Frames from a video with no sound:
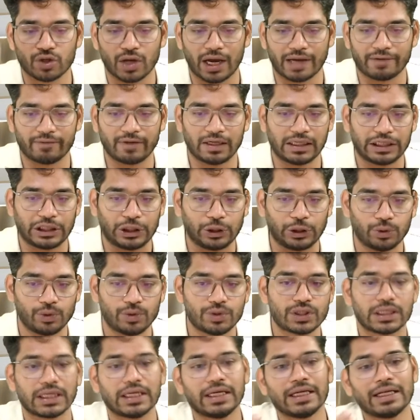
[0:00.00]
So I will
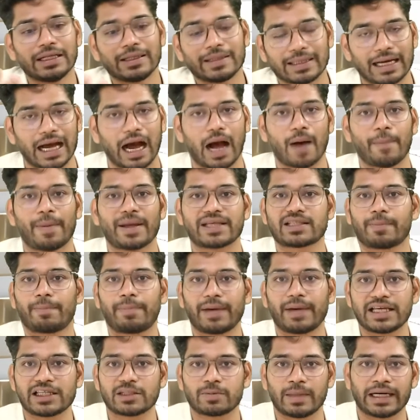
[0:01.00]
use GAP as a
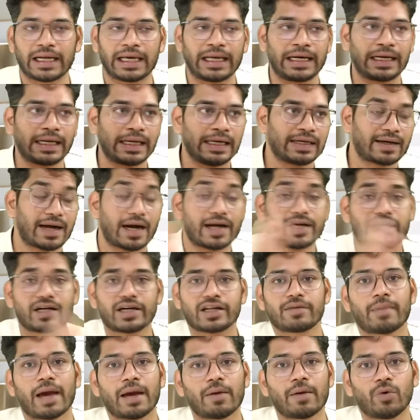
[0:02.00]
base material, write
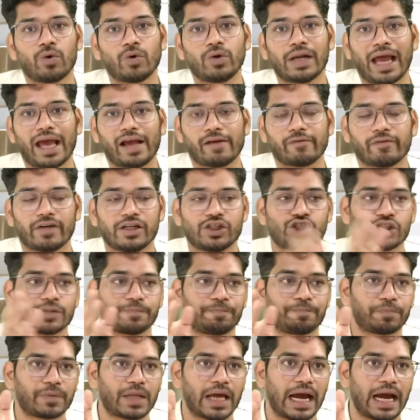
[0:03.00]
it in my own language,